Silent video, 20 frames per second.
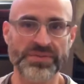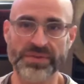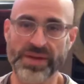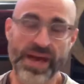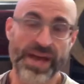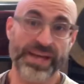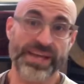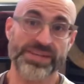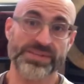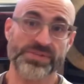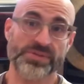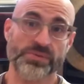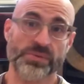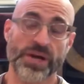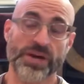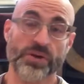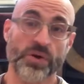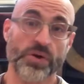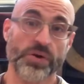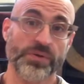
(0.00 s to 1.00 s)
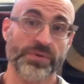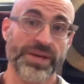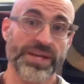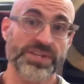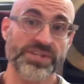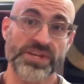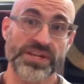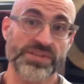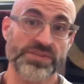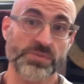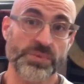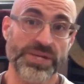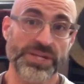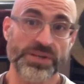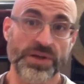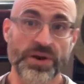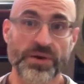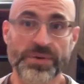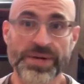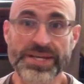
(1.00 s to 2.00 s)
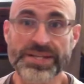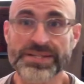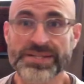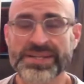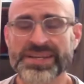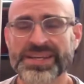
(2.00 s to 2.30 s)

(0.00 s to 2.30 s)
I guess, throughout all creation as we know it,